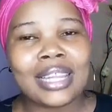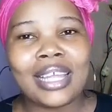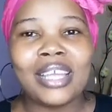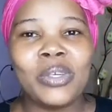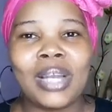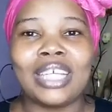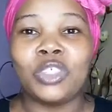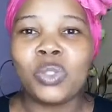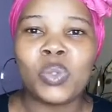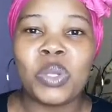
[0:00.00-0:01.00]
thing you can
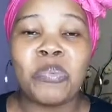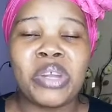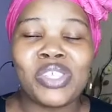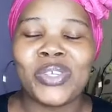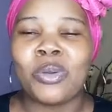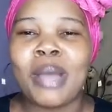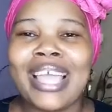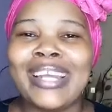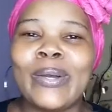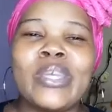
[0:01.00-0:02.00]
do to impress your
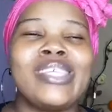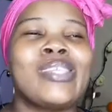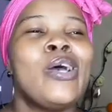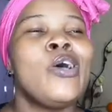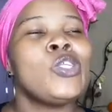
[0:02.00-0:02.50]
Yoruba in-law is